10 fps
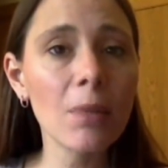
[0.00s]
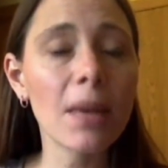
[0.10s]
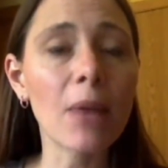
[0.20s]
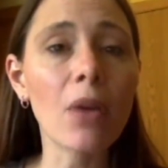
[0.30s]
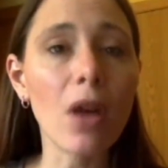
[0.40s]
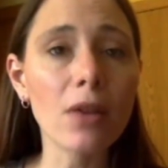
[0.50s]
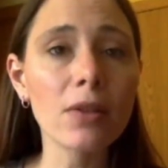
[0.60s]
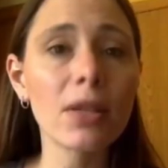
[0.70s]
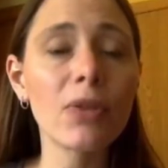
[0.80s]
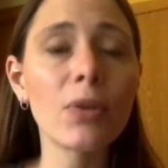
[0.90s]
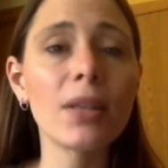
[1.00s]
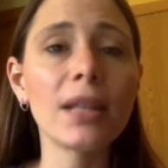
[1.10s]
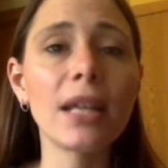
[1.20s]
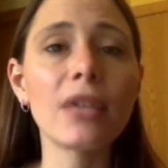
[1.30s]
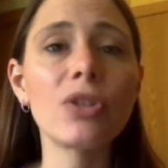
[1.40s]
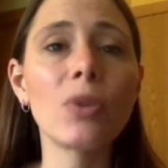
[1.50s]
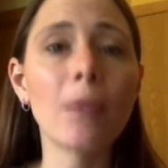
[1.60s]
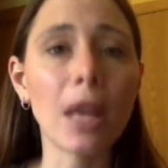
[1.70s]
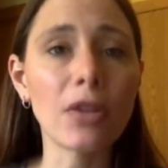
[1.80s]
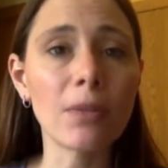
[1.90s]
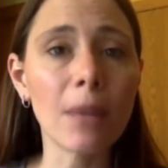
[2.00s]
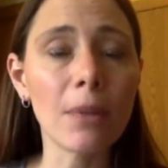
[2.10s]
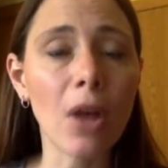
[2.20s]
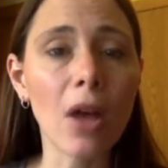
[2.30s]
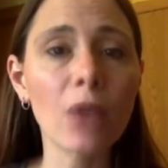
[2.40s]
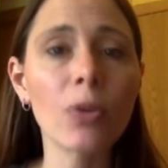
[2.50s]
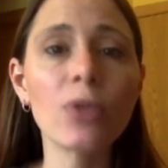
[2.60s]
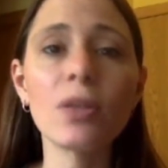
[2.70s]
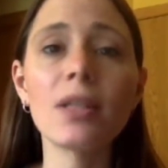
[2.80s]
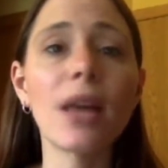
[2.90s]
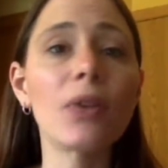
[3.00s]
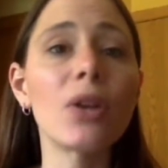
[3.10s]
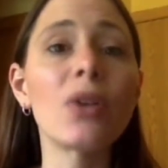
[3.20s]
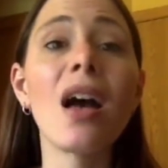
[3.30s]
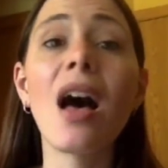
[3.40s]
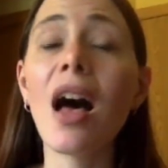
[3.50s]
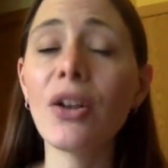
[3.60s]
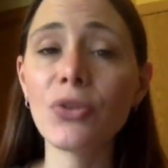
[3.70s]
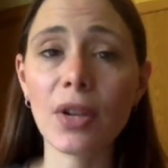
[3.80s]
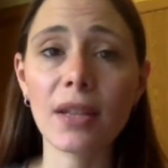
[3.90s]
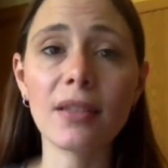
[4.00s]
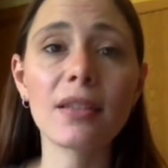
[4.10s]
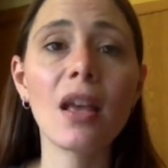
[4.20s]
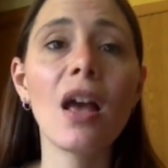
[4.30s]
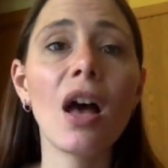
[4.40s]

but I will also give you a link to a page on my blog where you can download hundreds